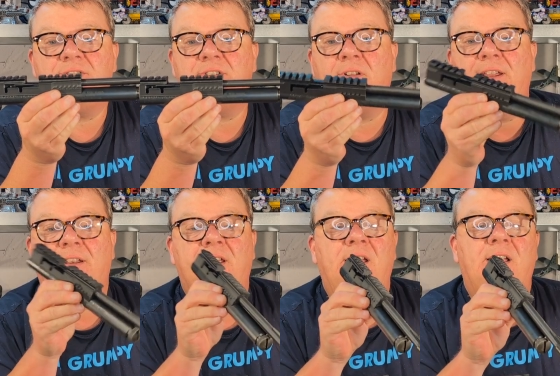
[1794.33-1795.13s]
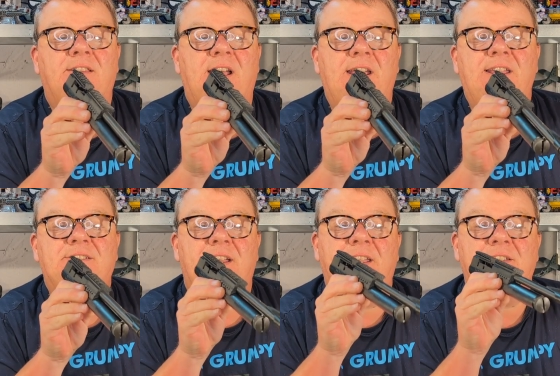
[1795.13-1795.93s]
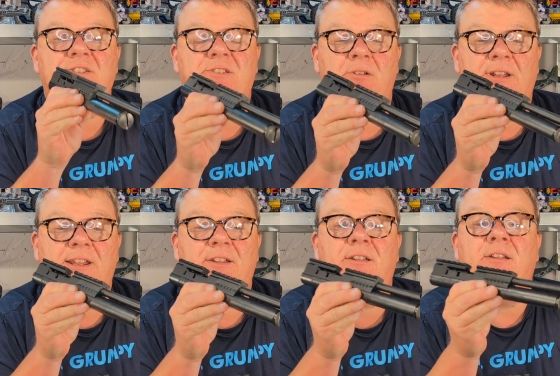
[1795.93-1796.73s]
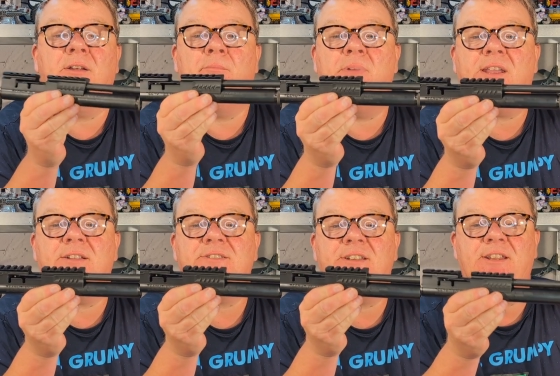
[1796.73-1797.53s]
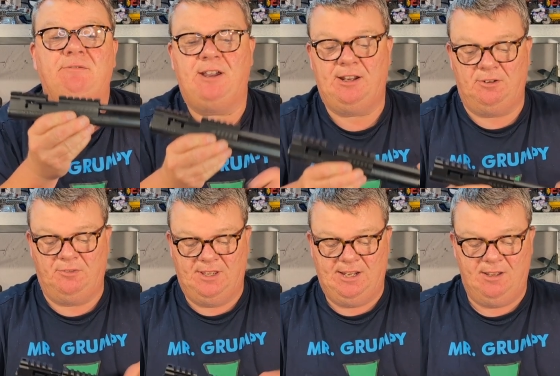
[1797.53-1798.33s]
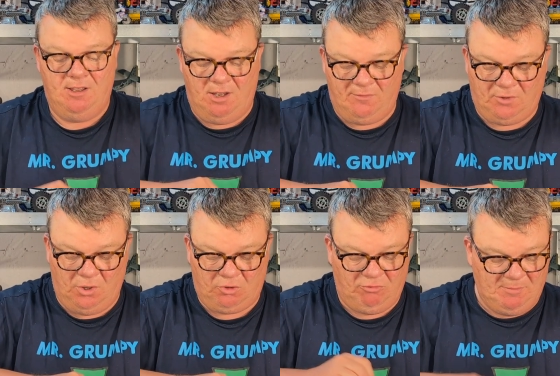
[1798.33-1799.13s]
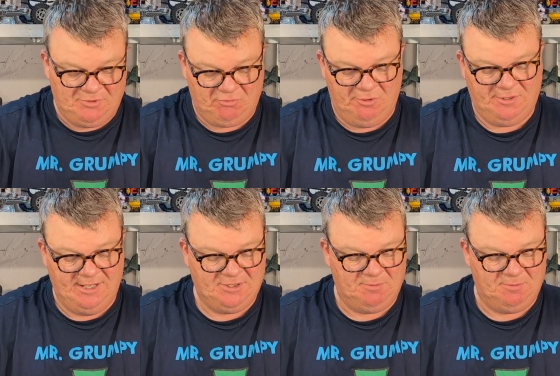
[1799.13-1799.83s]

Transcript: solid. That is a solid Picatinny rail on there. I've got a grub screw there